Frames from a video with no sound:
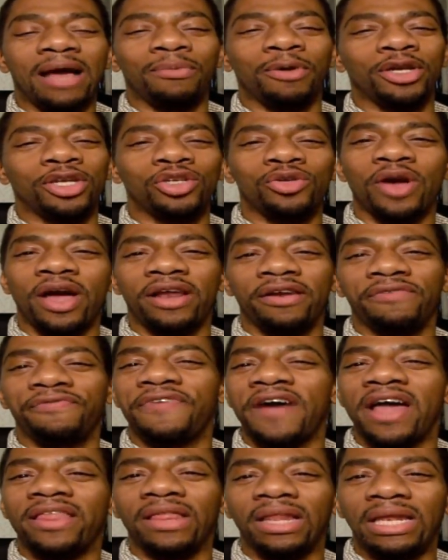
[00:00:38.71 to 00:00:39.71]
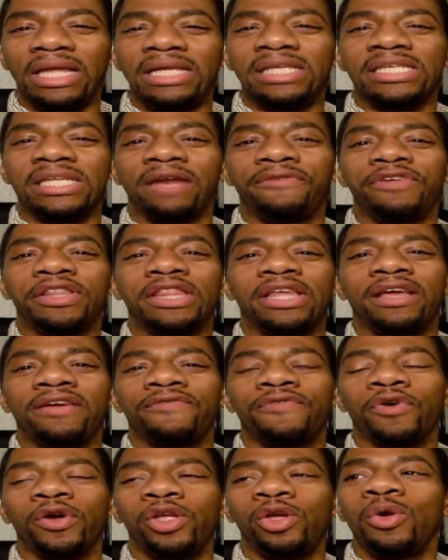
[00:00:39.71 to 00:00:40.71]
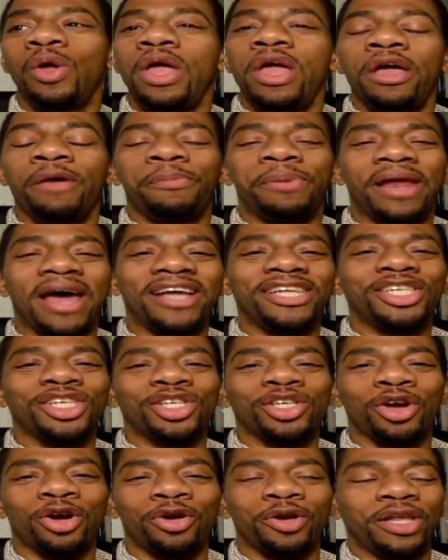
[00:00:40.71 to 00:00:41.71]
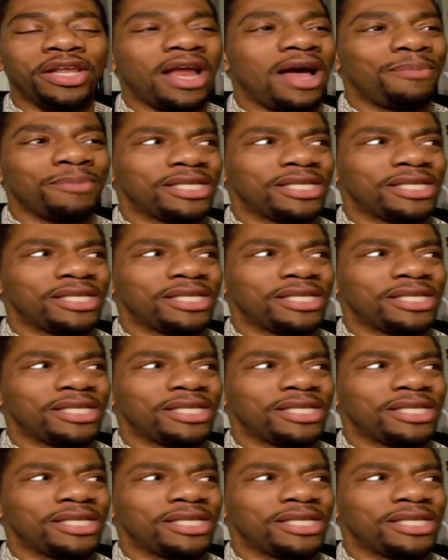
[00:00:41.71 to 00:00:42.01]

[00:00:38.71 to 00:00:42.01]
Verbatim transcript: I'm going to try to find the links and everything for you, but I just heard it.